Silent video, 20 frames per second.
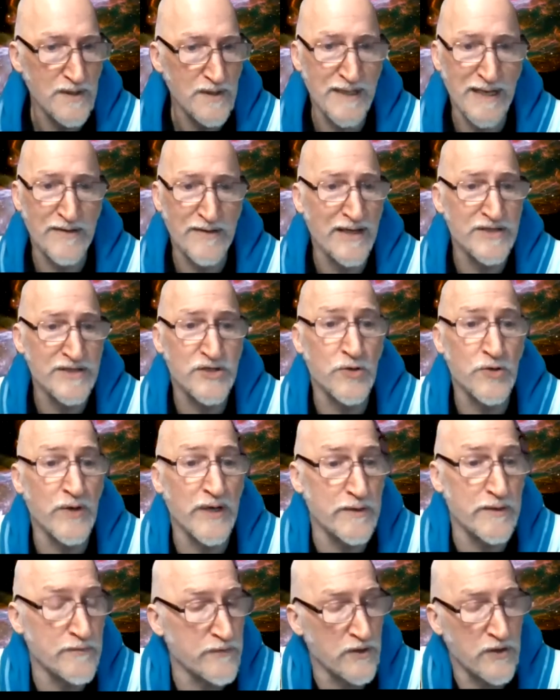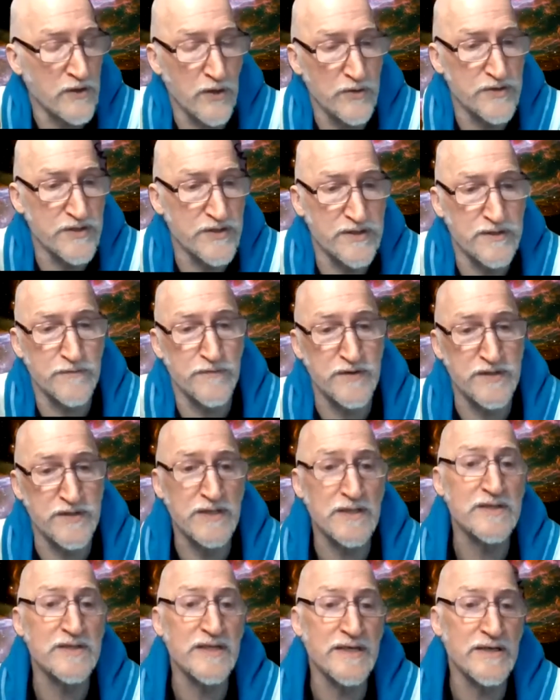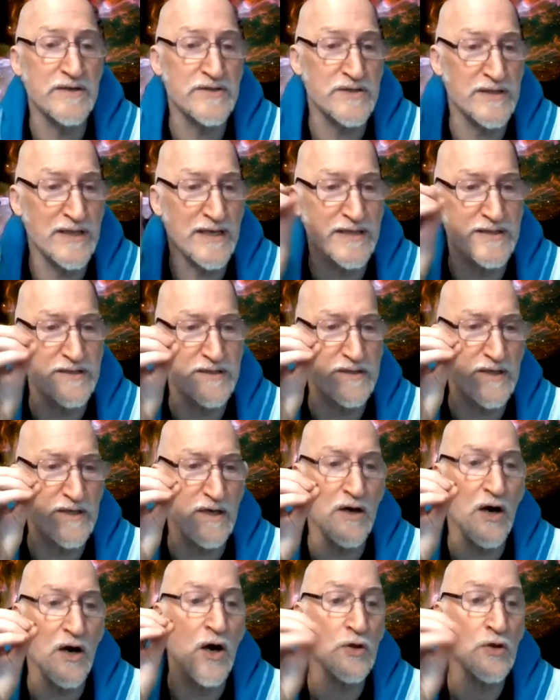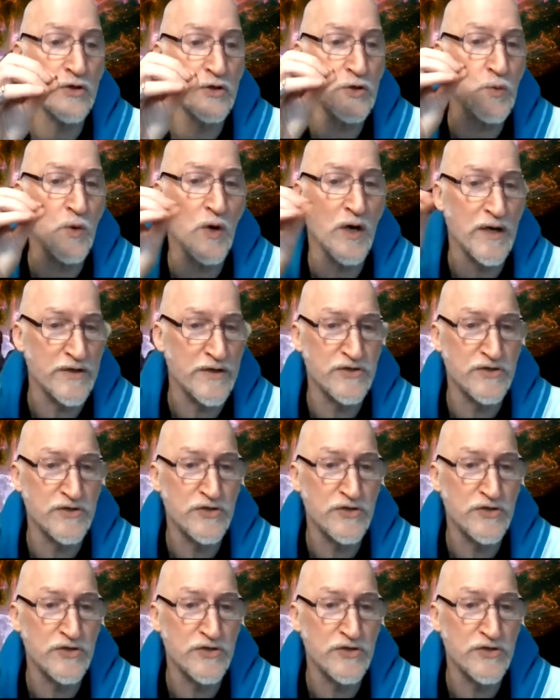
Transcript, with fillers: now that's great for coaches and facilitators and that's all you wanted to